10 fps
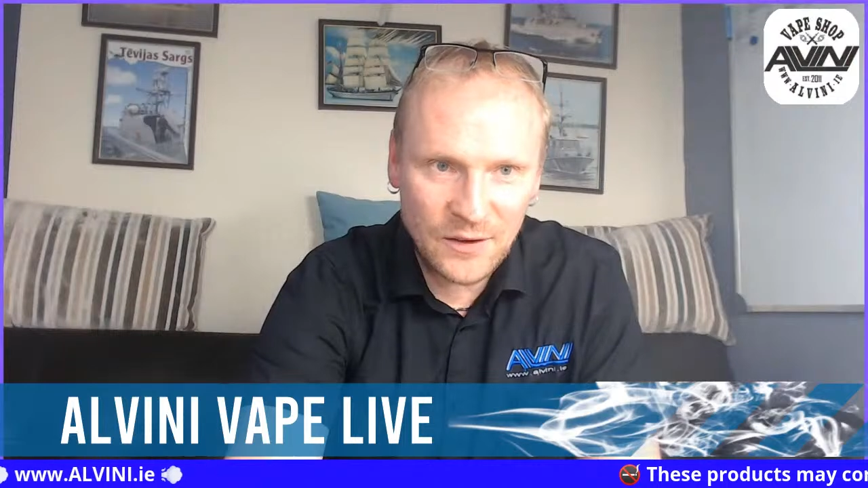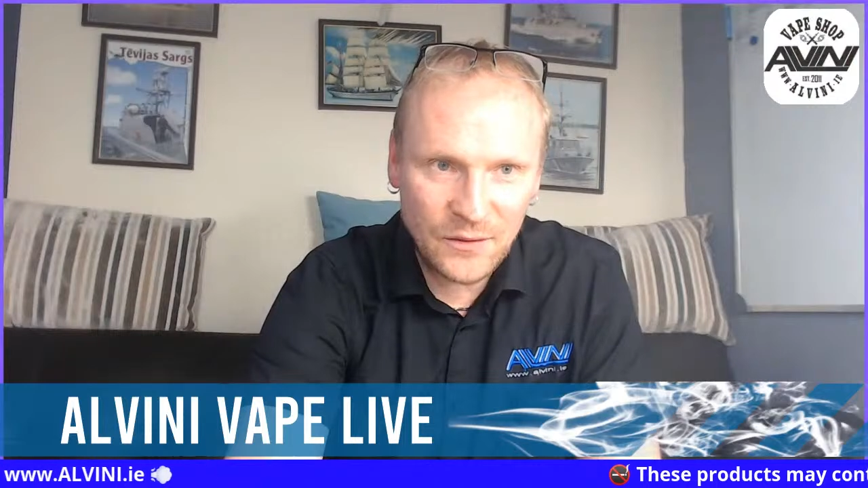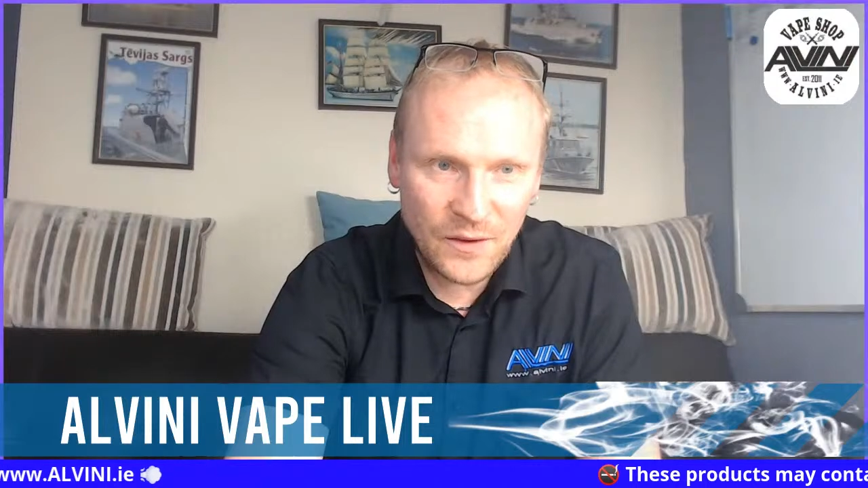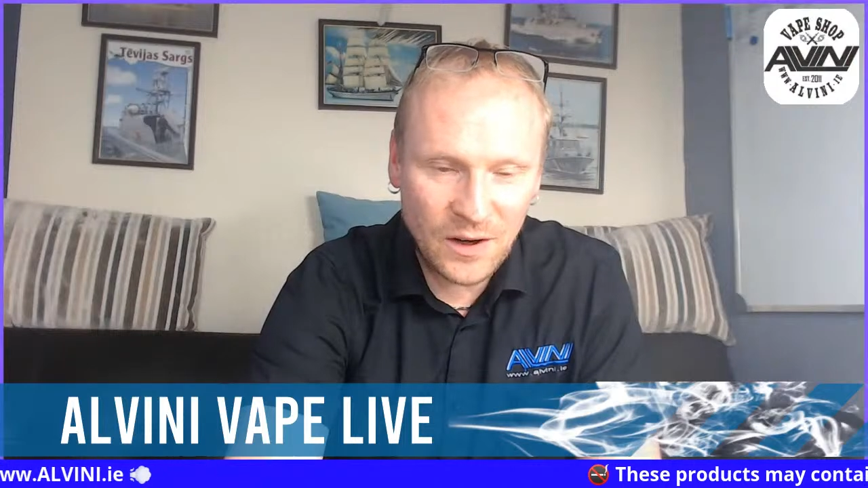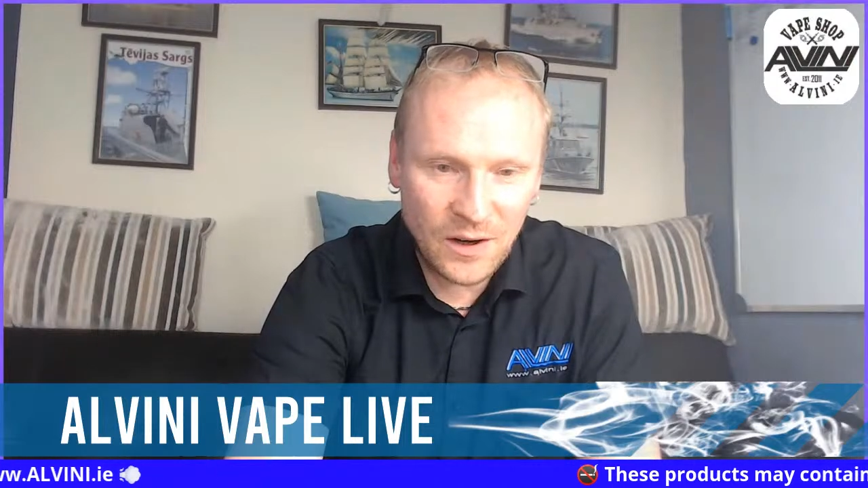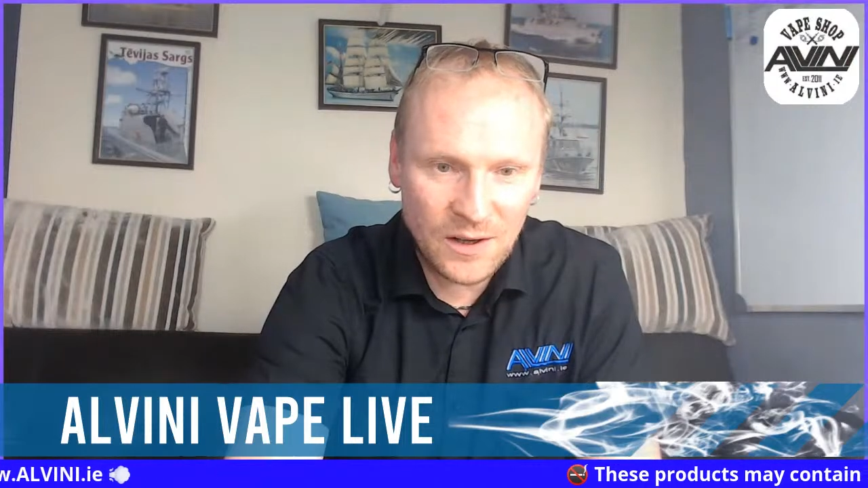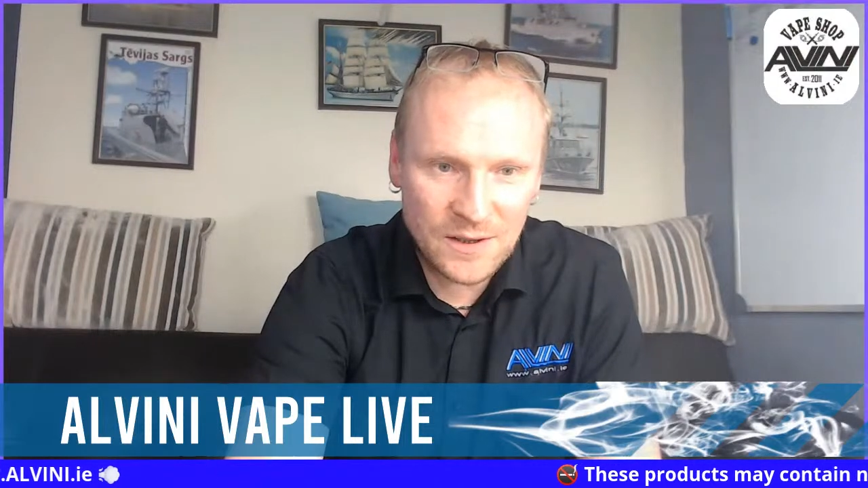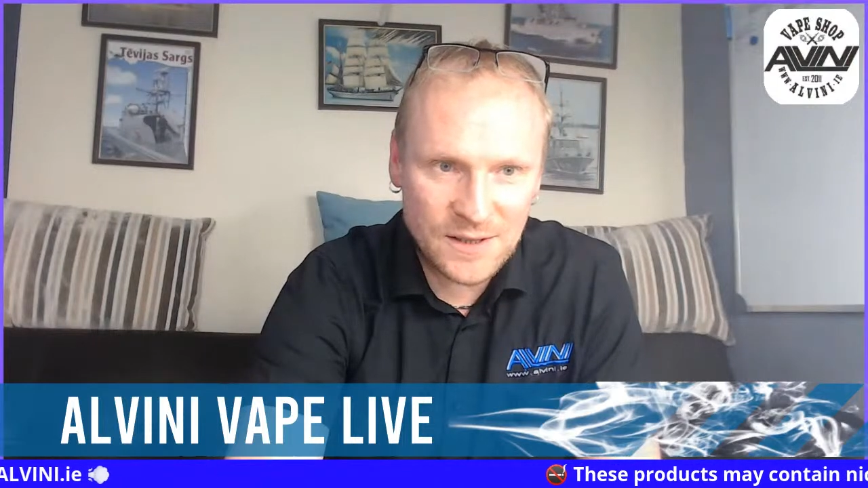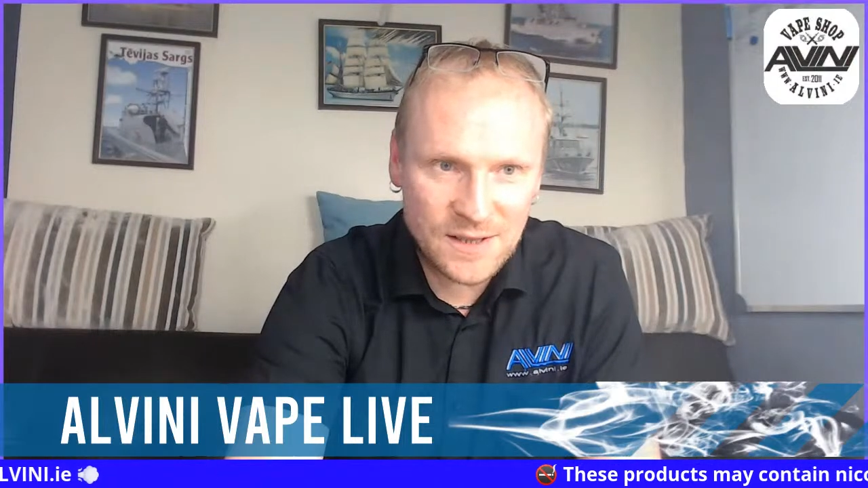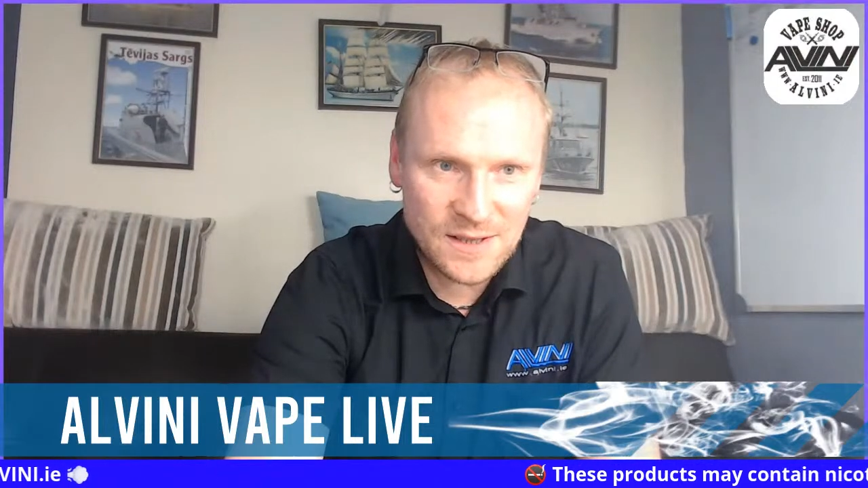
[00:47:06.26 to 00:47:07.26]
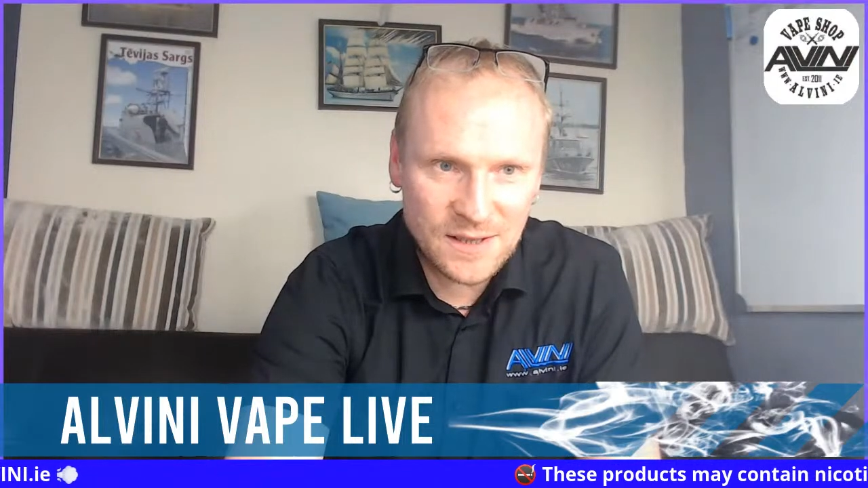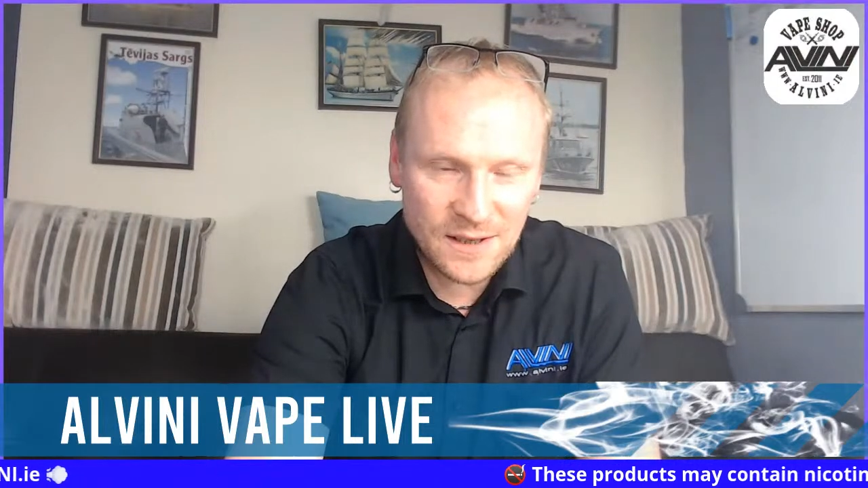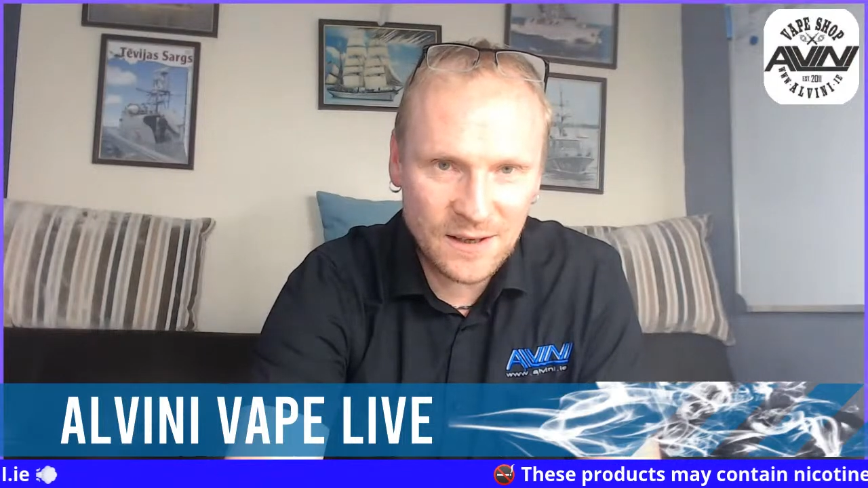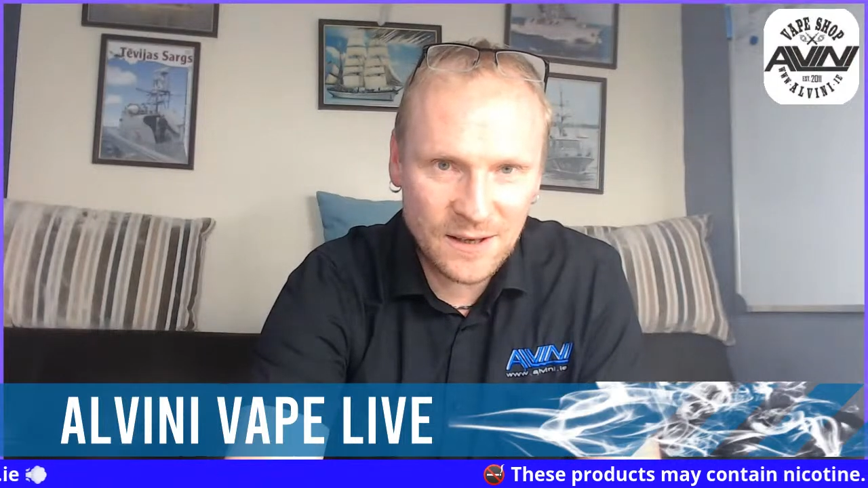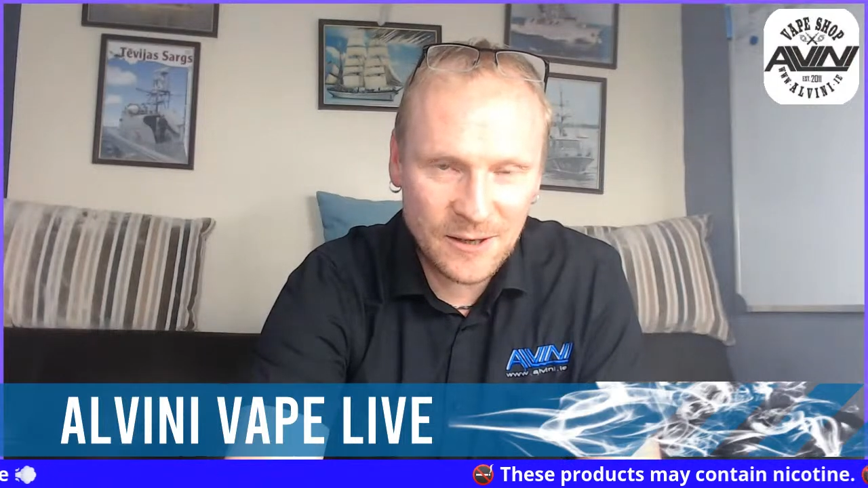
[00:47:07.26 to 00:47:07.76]
was
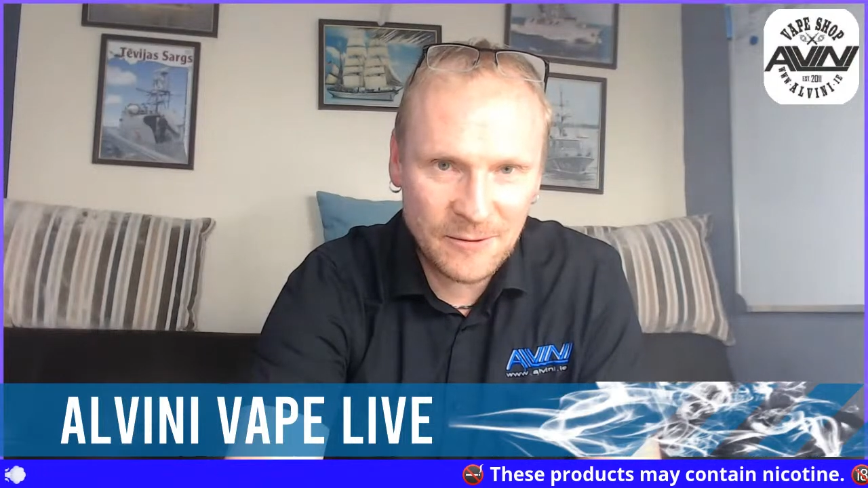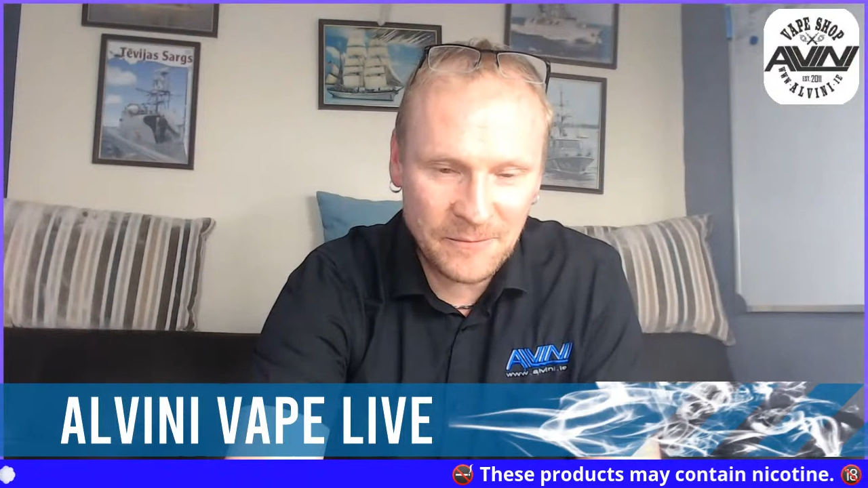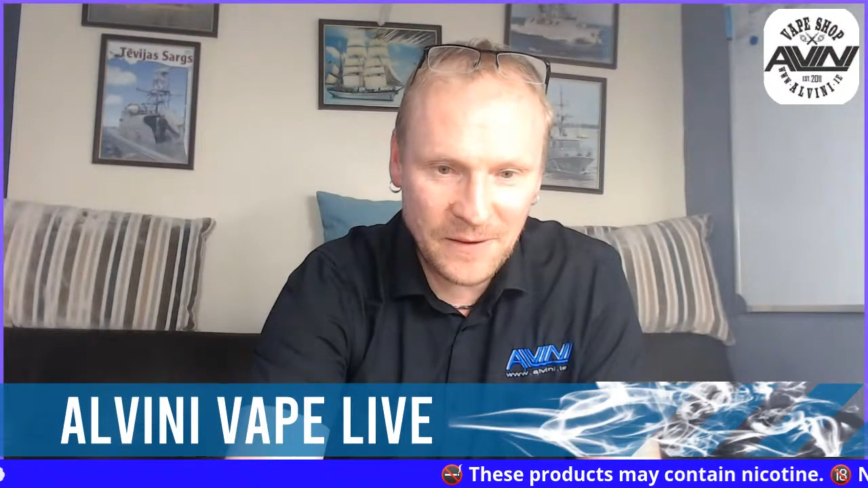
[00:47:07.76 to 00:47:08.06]
a